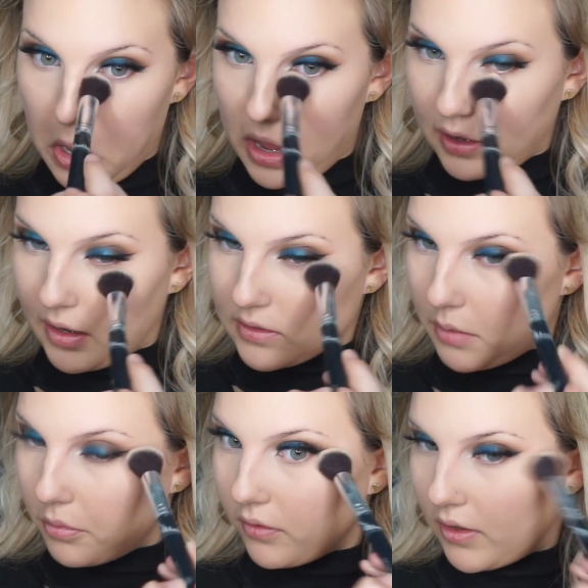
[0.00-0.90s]
it cakes
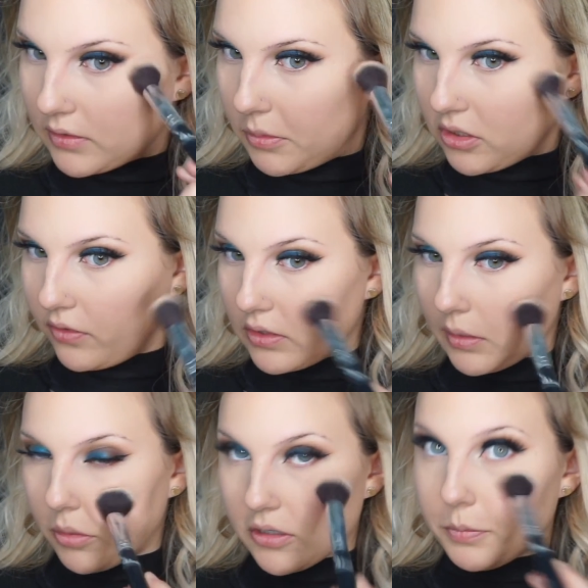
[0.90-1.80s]
up really fast, especially if it's like
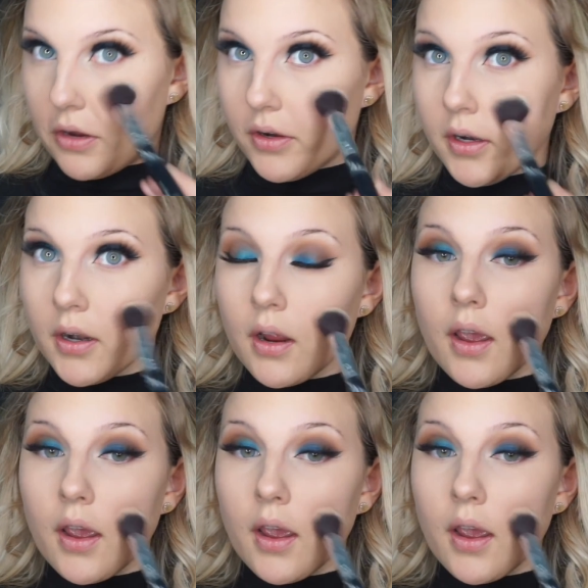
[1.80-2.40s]
a pressed powder.